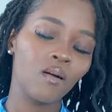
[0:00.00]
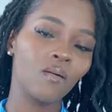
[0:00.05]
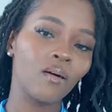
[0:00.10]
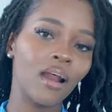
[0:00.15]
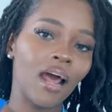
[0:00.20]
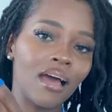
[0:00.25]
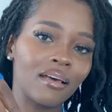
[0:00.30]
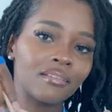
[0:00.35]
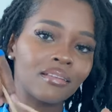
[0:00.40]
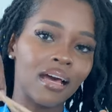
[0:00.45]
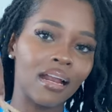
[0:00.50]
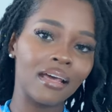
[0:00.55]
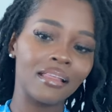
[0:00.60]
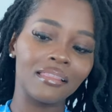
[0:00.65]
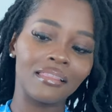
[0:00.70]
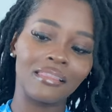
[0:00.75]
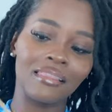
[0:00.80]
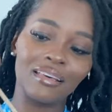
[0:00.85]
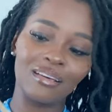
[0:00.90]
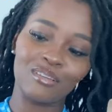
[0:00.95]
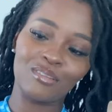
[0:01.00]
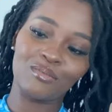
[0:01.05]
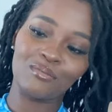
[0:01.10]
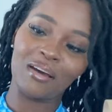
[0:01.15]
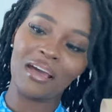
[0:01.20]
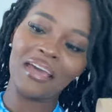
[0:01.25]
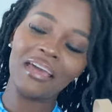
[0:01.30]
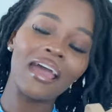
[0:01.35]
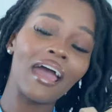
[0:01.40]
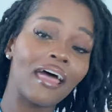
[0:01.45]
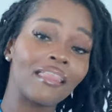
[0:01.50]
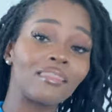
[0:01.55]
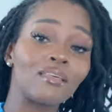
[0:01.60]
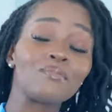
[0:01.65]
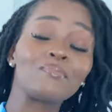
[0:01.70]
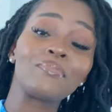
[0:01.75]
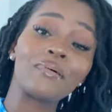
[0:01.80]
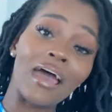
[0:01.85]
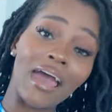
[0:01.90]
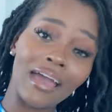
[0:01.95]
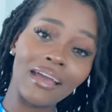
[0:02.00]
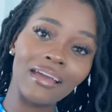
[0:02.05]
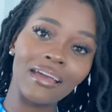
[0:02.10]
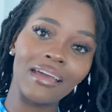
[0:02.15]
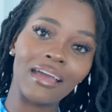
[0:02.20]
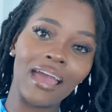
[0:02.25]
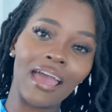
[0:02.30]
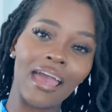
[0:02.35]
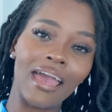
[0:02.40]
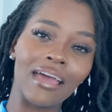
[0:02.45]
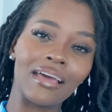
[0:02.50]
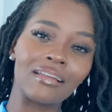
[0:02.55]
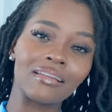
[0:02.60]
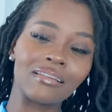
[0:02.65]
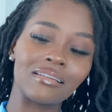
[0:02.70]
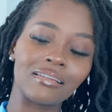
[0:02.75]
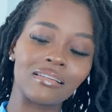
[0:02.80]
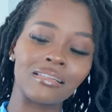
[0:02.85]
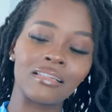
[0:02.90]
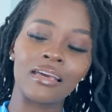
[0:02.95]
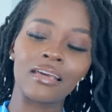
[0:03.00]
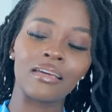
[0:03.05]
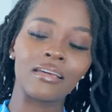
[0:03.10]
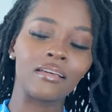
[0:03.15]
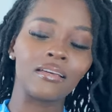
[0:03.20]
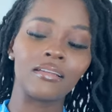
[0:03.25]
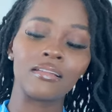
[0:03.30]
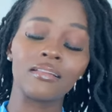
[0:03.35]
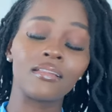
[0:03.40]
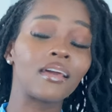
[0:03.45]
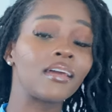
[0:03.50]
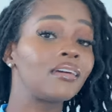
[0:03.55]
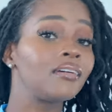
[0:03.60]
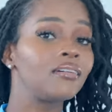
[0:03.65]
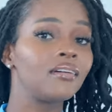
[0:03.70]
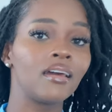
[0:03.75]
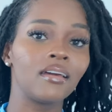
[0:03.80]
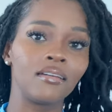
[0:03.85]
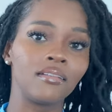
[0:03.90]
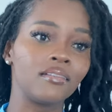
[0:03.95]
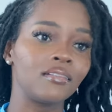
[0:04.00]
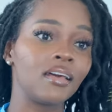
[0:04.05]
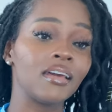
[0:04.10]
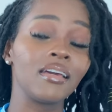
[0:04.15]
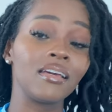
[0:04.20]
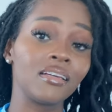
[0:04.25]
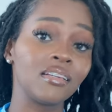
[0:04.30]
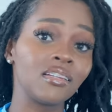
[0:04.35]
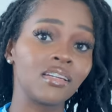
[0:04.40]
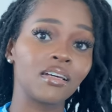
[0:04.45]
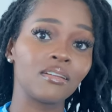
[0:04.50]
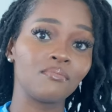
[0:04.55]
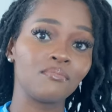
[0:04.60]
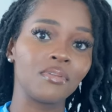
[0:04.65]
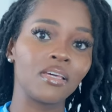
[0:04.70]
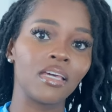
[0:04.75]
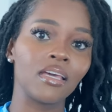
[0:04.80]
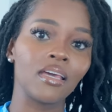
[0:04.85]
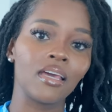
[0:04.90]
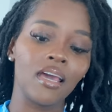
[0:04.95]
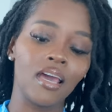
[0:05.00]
I started this way at the back and they injured me.